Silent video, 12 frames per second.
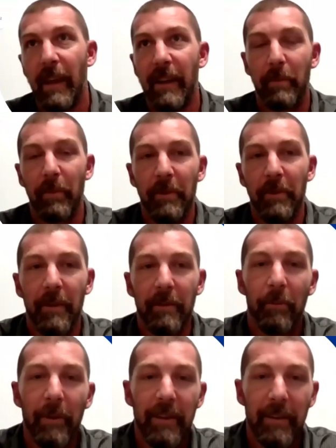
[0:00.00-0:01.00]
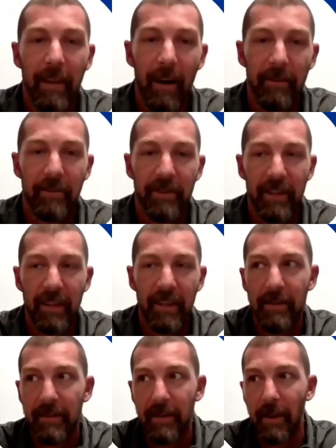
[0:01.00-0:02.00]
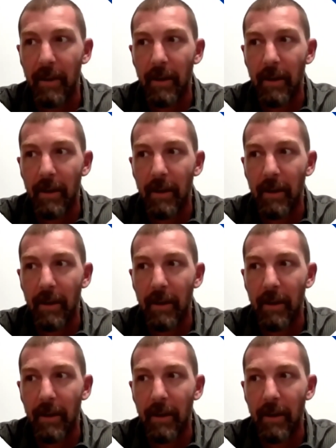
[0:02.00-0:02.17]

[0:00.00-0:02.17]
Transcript: that has produced only 14,000 sheets